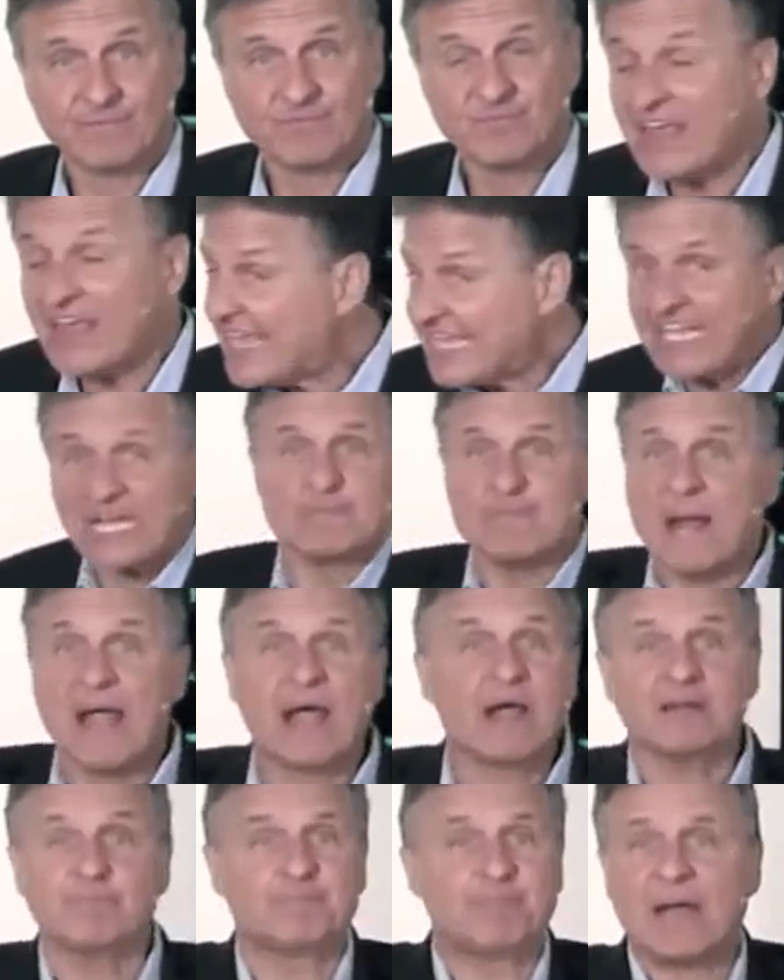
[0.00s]
They could
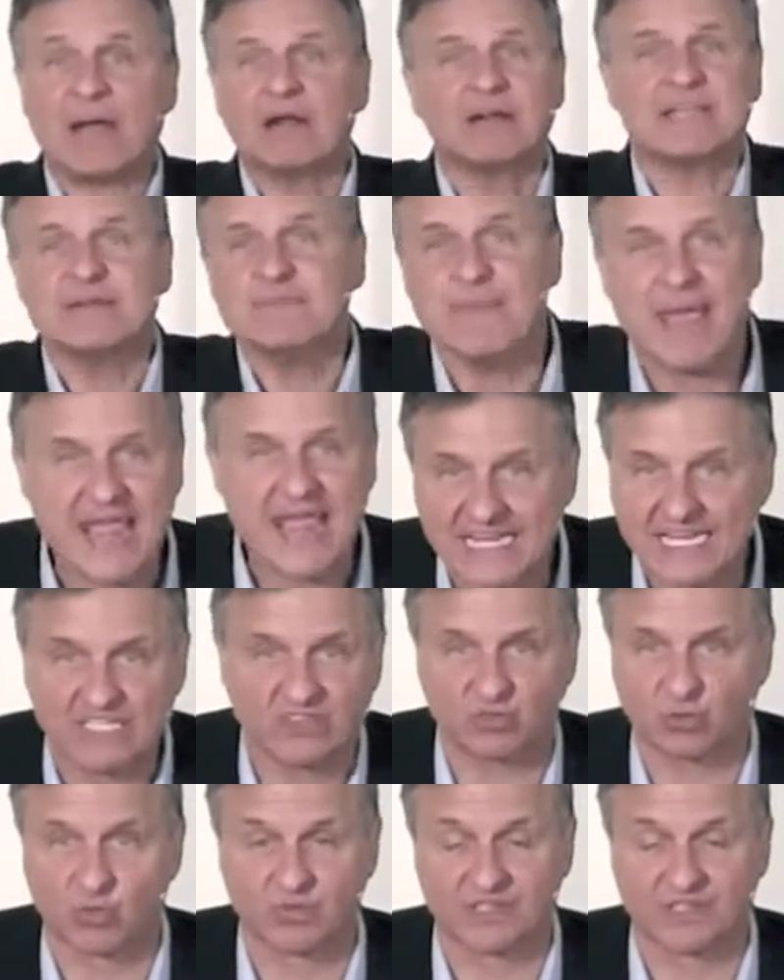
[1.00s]
barely make
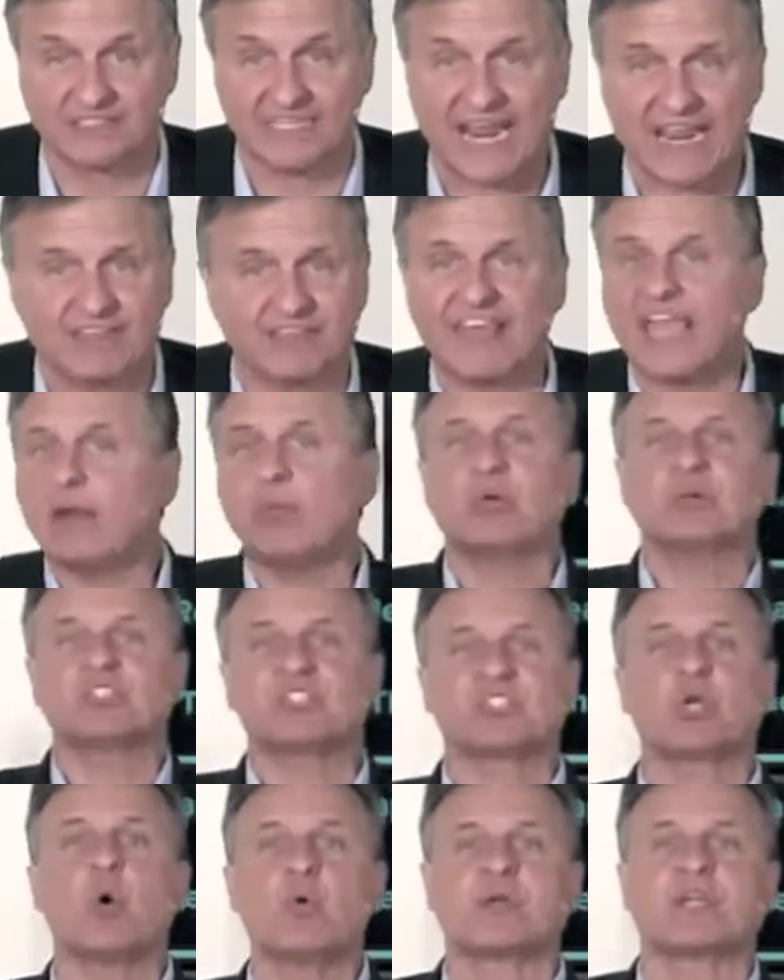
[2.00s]
it through the day. They were
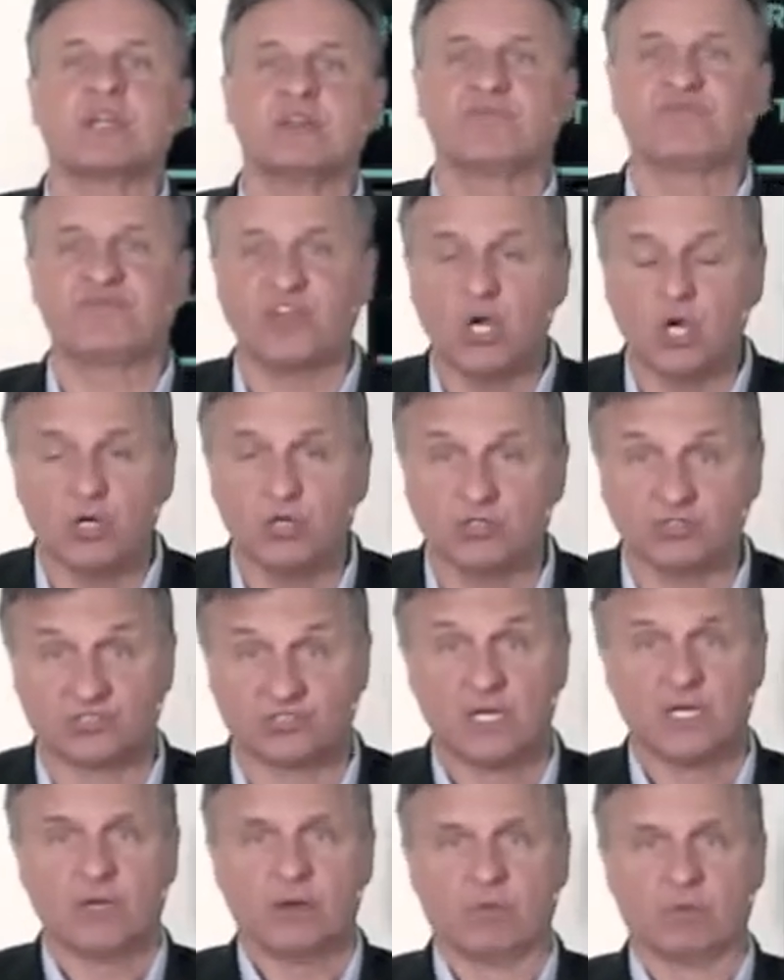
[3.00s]
so confused
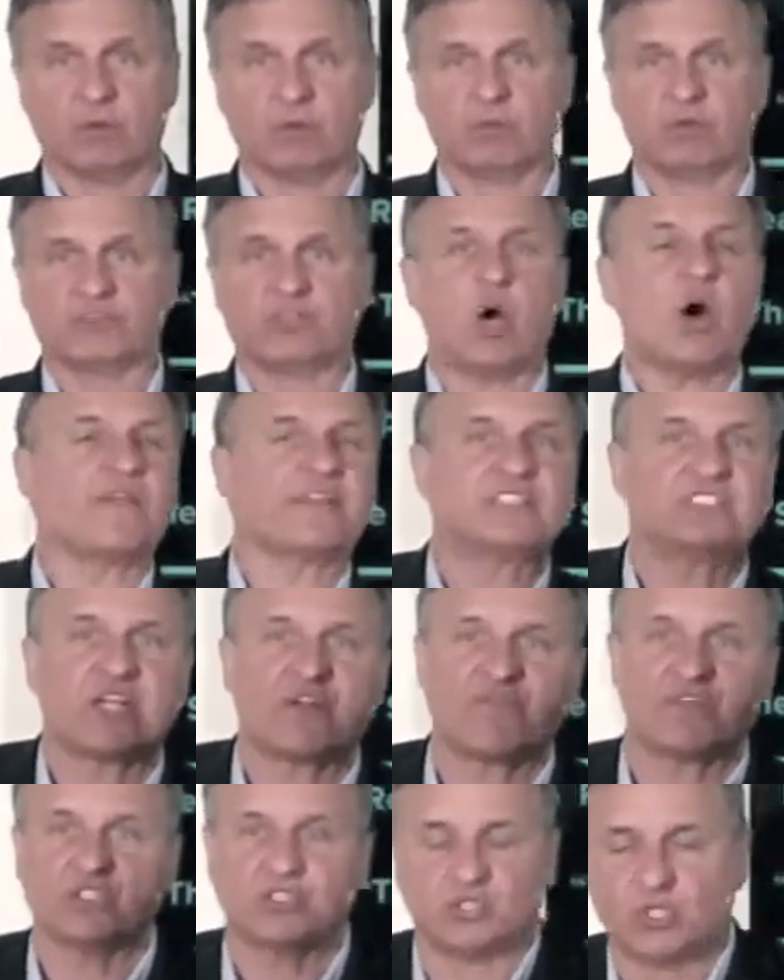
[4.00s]
with all these
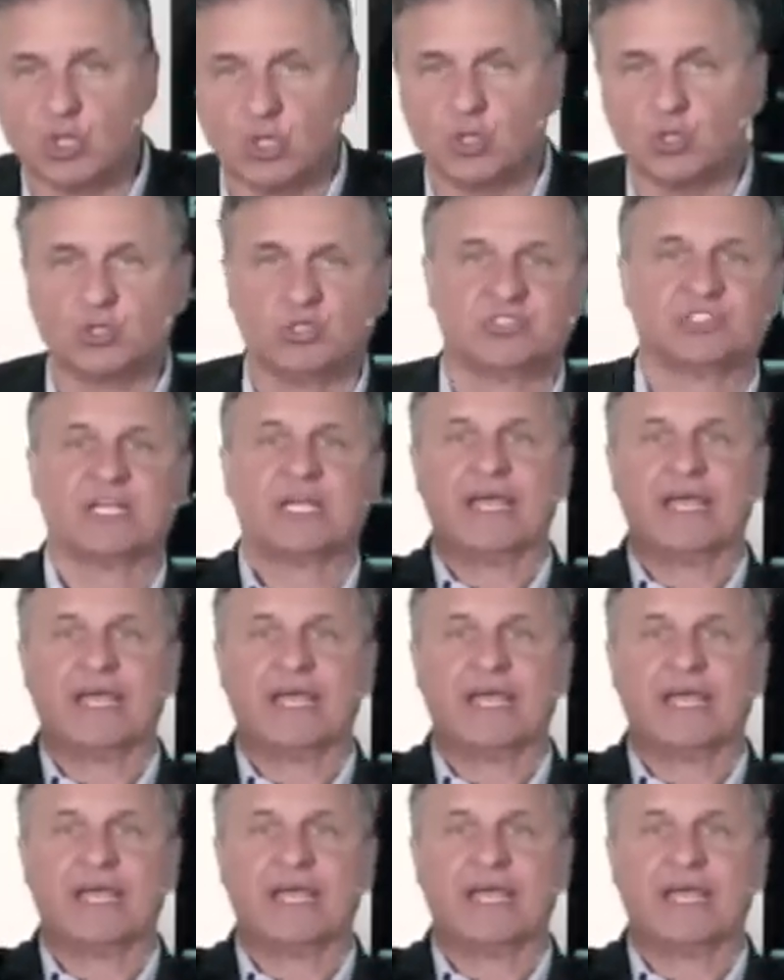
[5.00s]
different do's